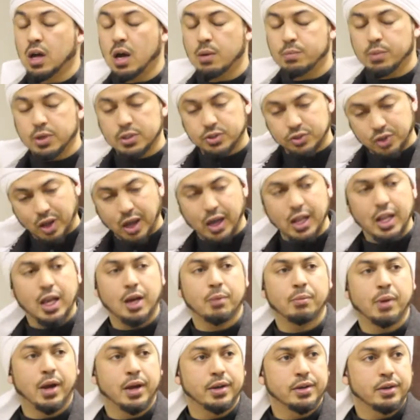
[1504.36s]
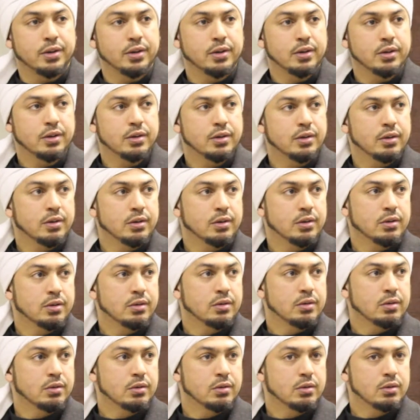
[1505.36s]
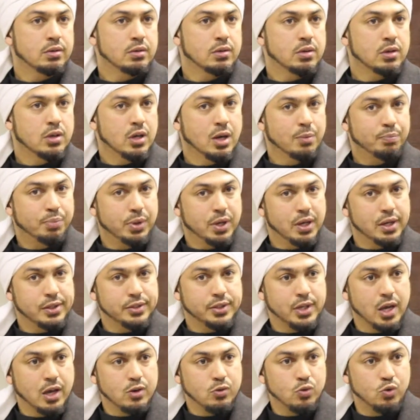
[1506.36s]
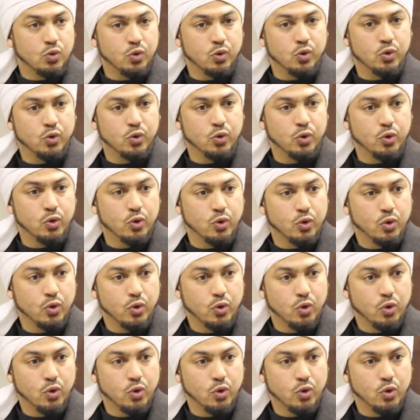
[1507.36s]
A, a salih man, a person who,